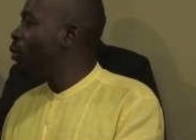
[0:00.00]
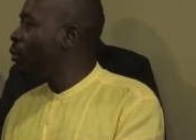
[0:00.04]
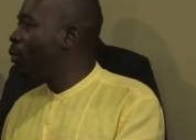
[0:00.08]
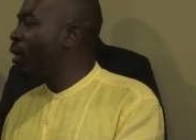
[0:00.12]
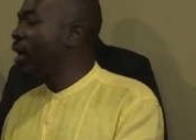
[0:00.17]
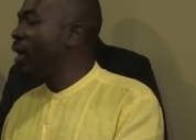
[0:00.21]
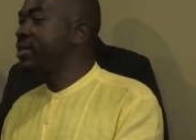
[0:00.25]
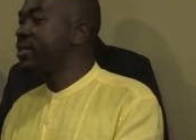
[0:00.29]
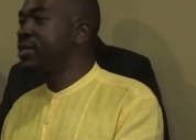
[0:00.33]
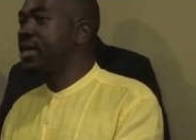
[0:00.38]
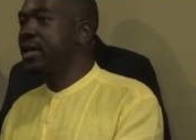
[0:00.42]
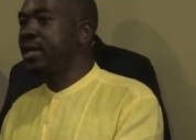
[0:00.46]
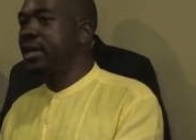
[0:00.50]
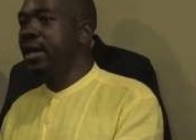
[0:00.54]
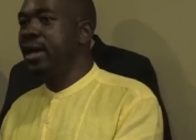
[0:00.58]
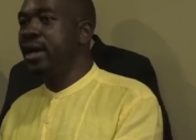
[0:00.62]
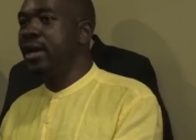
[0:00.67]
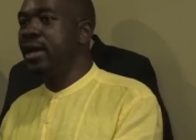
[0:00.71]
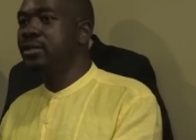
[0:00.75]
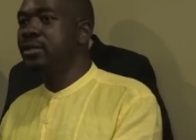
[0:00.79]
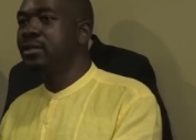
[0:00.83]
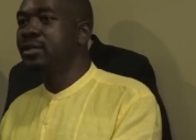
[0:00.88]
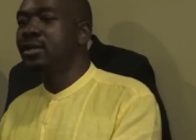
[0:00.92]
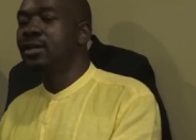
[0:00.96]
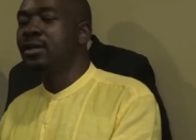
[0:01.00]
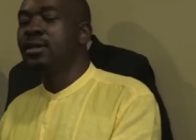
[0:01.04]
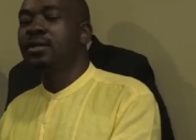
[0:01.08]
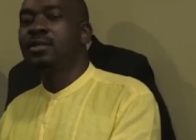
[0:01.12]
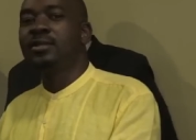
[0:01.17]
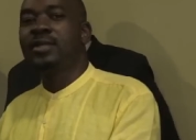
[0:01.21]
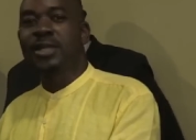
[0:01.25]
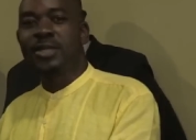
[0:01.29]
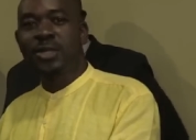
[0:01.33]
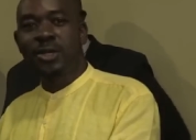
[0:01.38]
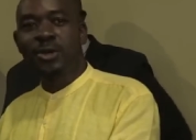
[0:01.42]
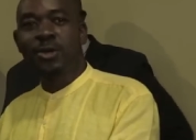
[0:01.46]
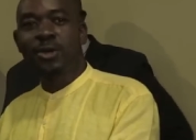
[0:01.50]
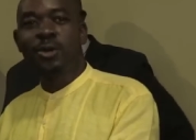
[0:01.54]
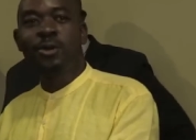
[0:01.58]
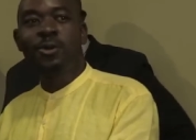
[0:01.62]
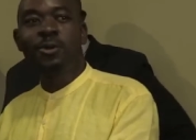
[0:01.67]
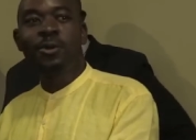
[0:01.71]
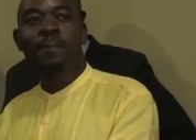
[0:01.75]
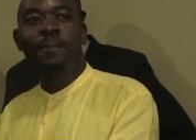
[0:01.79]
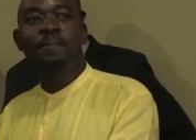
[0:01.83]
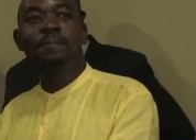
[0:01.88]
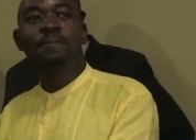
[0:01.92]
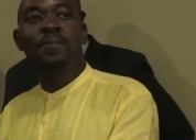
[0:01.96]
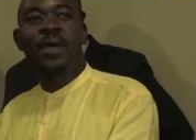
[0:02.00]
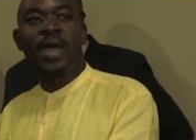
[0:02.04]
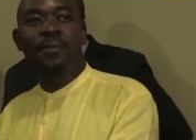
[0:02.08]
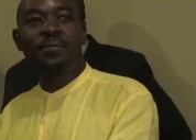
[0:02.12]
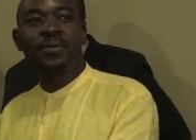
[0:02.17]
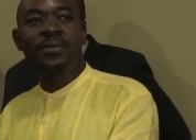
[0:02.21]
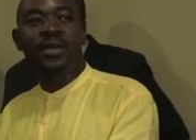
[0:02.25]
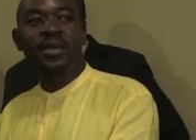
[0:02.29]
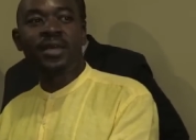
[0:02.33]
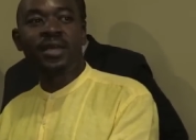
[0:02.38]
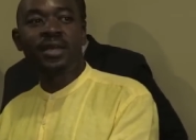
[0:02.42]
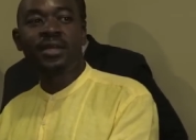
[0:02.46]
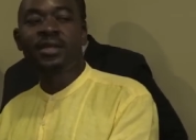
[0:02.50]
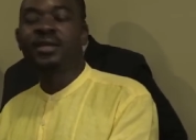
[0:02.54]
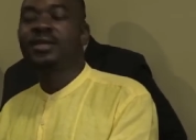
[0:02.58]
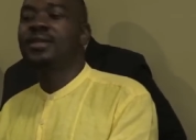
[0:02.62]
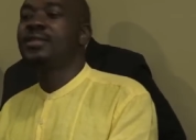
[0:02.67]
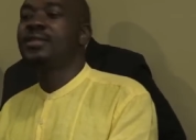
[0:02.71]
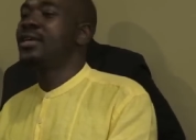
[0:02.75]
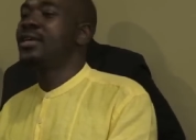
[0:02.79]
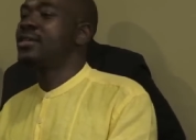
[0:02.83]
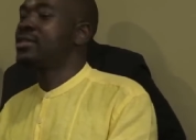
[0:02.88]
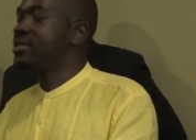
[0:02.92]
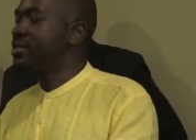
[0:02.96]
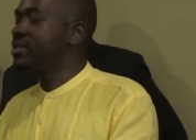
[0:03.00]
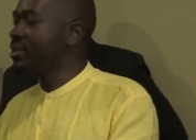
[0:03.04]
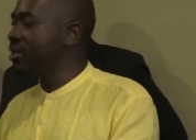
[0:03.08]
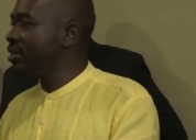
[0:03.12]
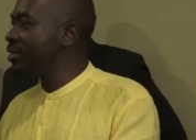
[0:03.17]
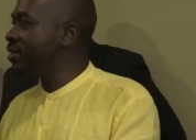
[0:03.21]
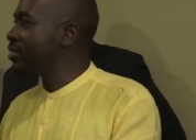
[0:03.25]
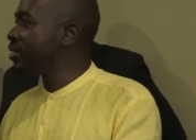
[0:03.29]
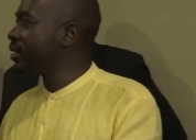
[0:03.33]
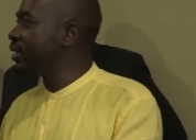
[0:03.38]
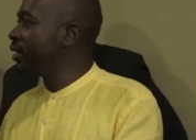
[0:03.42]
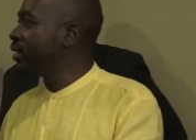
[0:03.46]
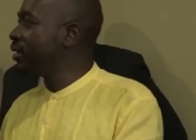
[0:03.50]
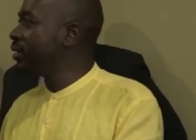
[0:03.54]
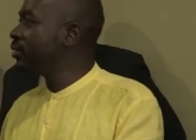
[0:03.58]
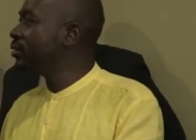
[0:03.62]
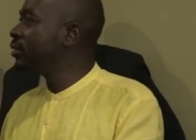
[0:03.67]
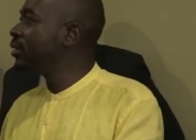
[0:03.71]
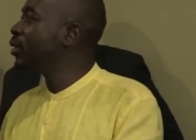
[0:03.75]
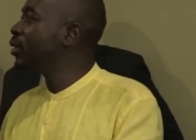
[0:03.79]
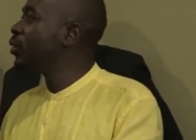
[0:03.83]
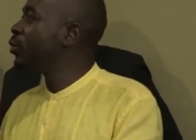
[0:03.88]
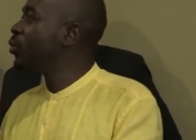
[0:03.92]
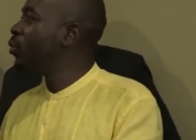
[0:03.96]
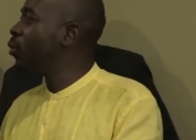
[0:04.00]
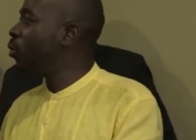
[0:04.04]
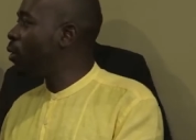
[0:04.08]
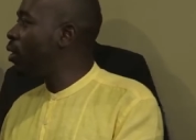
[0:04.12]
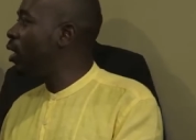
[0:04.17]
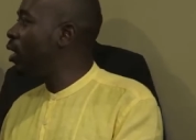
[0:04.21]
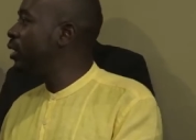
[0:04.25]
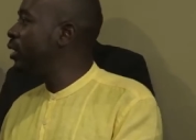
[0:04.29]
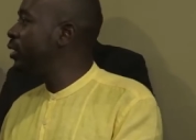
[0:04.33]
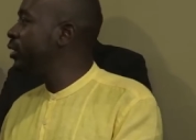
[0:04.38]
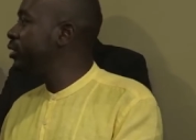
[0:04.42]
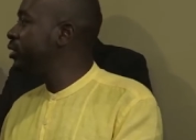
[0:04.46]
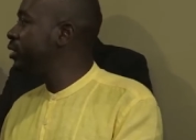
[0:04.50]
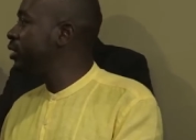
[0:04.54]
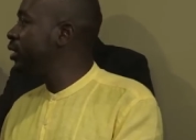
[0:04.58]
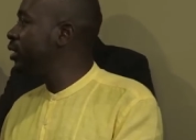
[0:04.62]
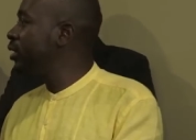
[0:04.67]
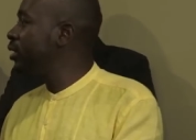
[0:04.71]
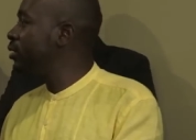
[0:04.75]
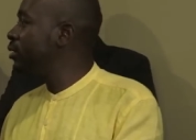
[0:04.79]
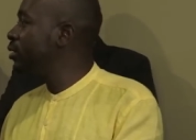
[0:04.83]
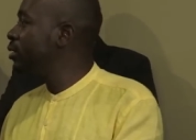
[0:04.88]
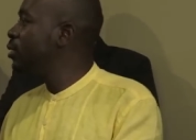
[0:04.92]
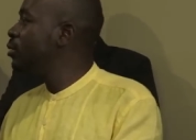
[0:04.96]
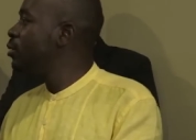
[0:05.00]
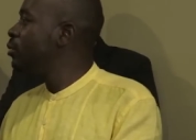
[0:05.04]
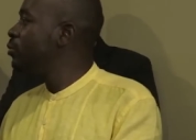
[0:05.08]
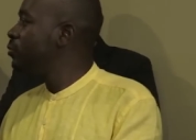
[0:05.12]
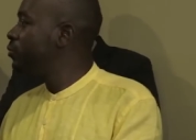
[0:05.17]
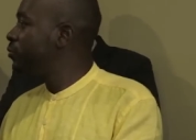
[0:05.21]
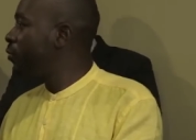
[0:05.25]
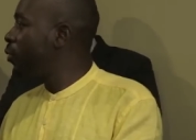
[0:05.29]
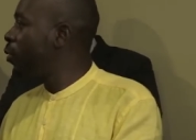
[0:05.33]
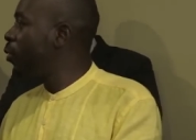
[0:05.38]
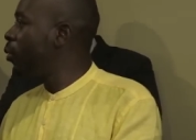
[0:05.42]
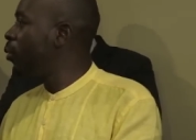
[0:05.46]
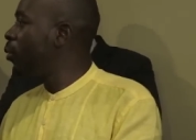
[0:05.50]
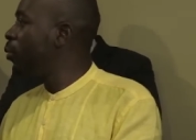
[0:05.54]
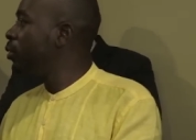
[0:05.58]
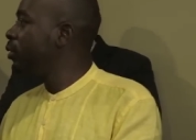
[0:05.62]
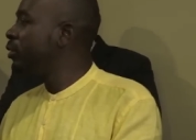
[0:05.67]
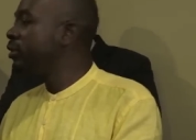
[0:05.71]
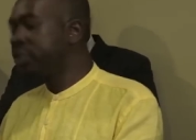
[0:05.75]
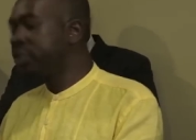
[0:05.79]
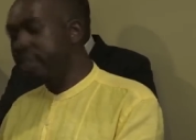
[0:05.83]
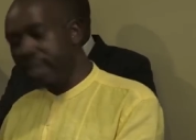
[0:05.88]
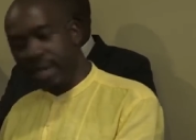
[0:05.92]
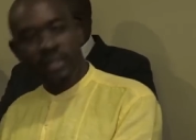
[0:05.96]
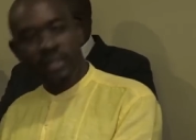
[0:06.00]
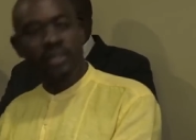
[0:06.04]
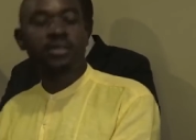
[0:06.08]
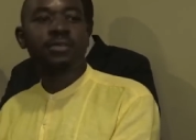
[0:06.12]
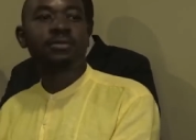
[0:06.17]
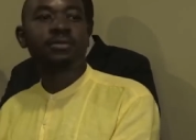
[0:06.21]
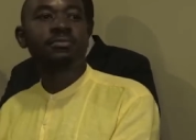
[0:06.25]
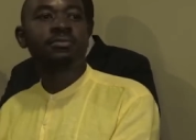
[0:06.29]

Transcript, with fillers: Once again, the new baby, the Citizen Coalition for Change.